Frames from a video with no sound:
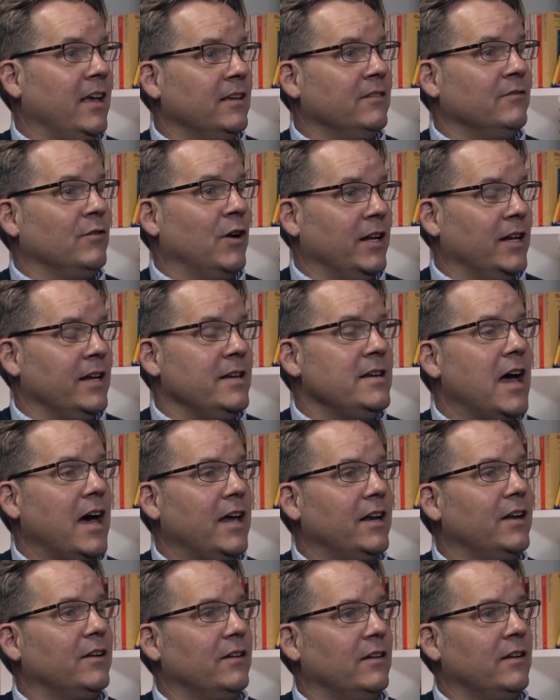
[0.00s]
right, and
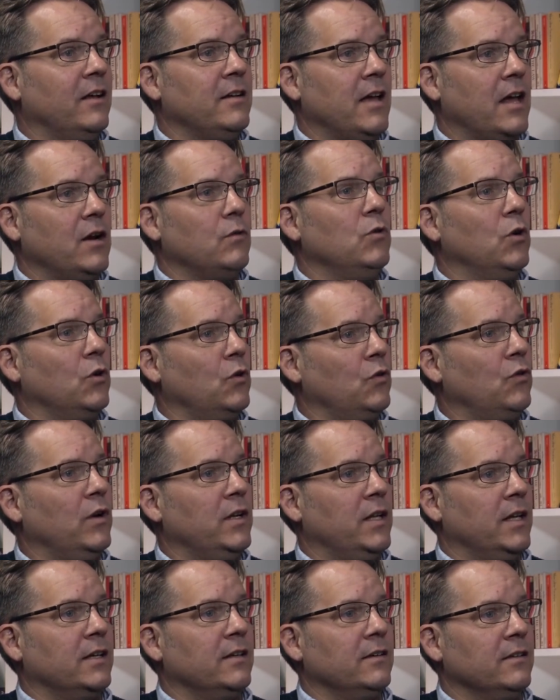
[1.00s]
not a real
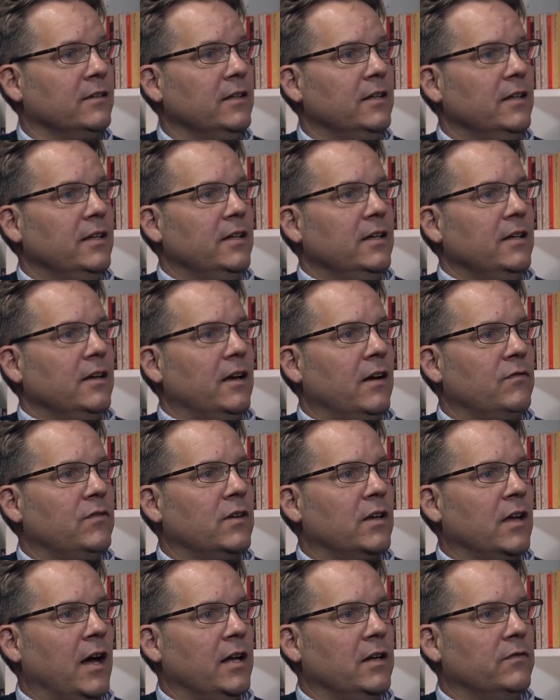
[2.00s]
critic of
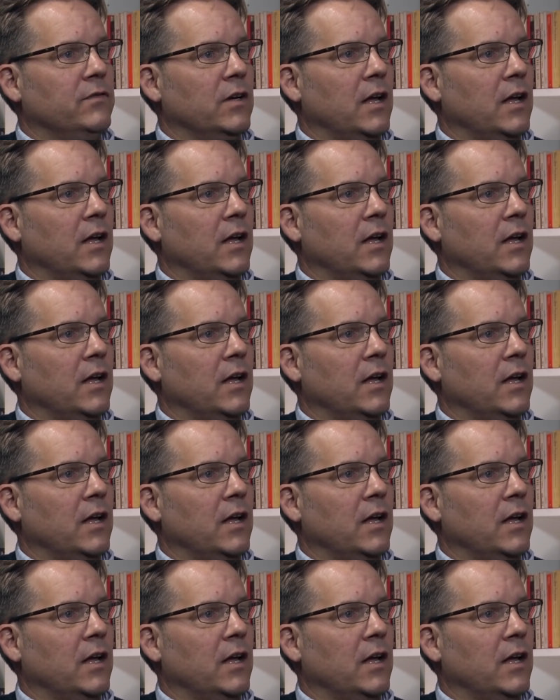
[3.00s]
the kind of